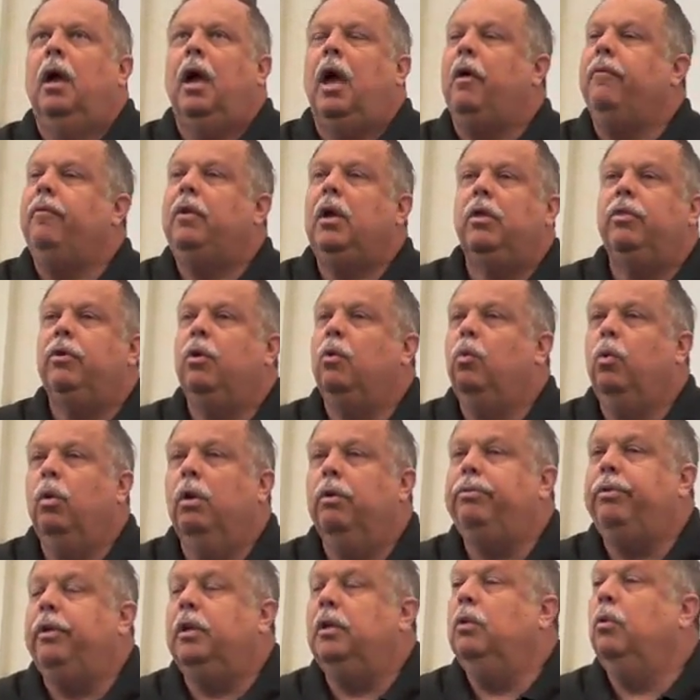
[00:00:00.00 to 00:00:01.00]
Every other
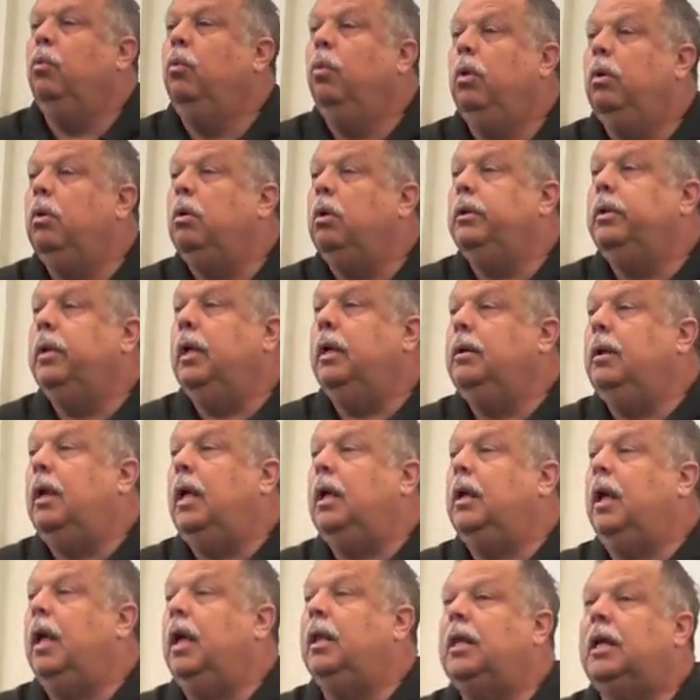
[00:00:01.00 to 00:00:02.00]
worth it in the world, and
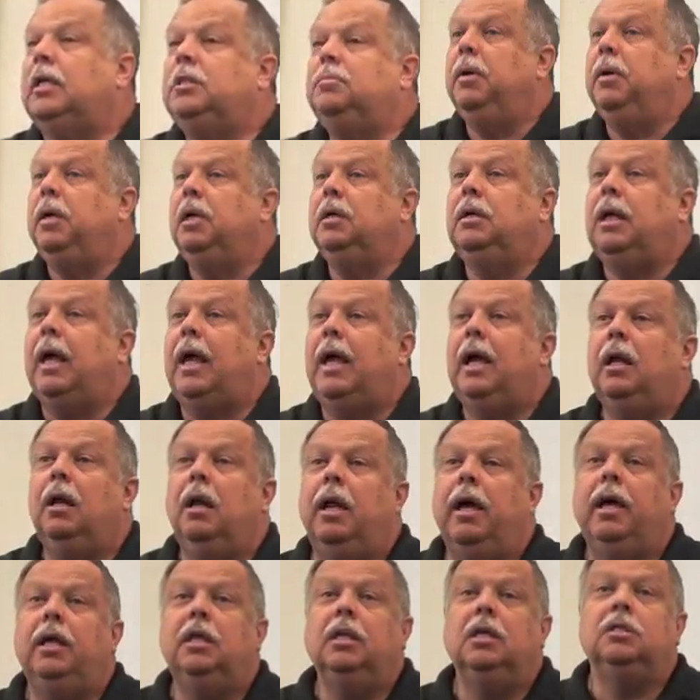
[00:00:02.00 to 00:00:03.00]
that's been a
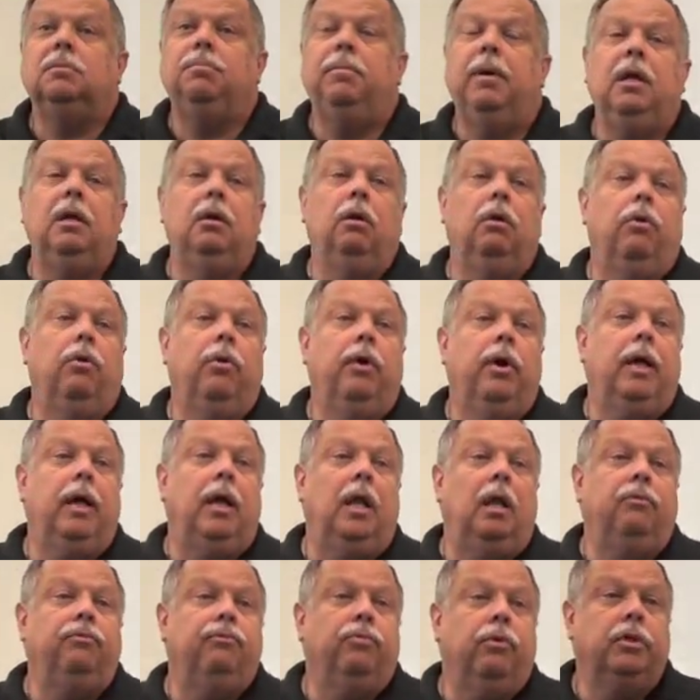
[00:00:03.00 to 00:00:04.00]
tagline that's made
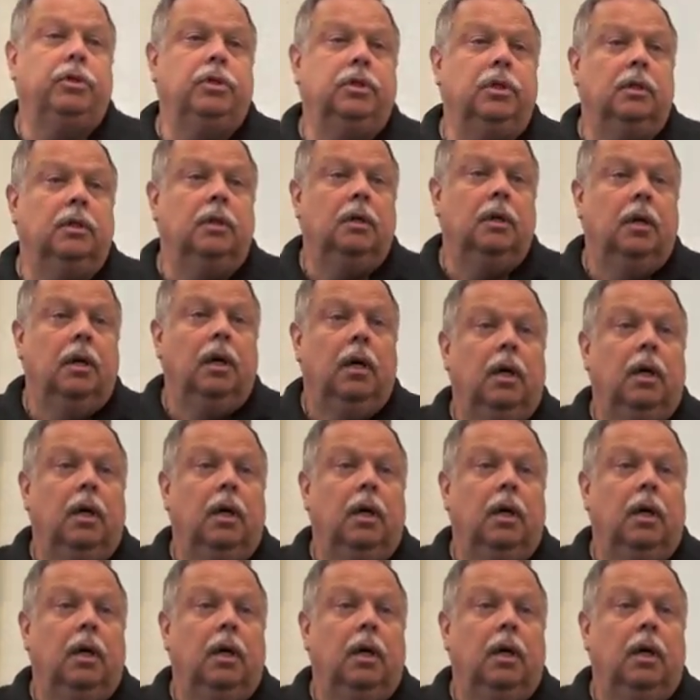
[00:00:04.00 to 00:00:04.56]
L'Oreal a fortune.